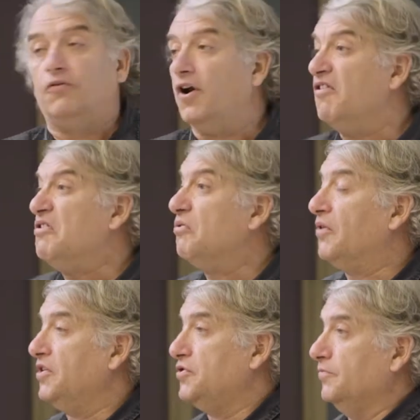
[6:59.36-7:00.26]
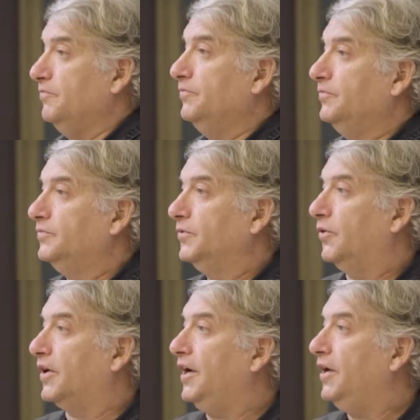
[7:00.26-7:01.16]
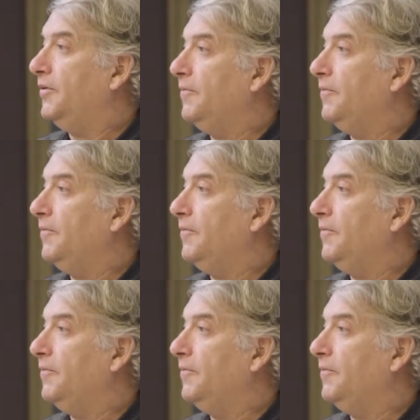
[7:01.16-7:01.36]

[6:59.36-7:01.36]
revenue ratio, okay?